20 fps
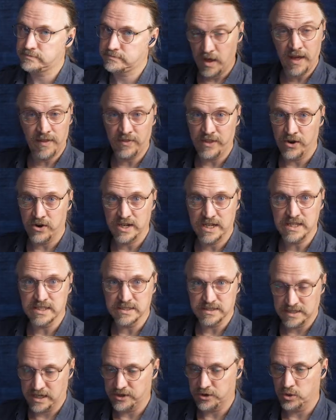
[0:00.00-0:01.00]
And there it is.
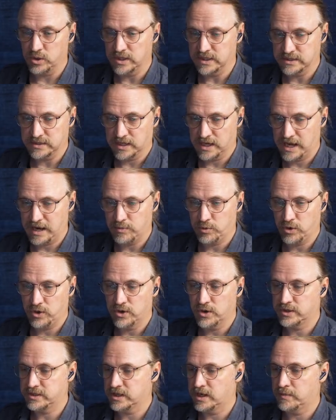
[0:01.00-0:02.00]
Not only is the library
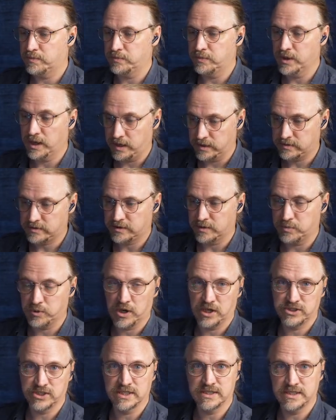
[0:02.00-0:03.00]
hooked up, but the
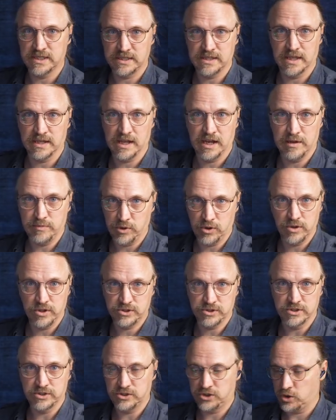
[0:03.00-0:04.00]
projects in that library
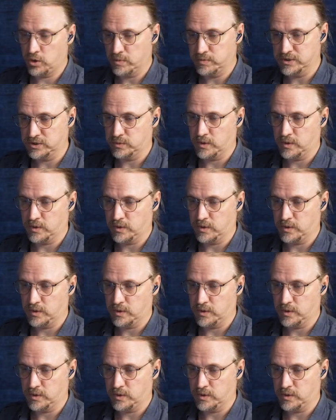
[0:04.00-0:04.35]
should show up as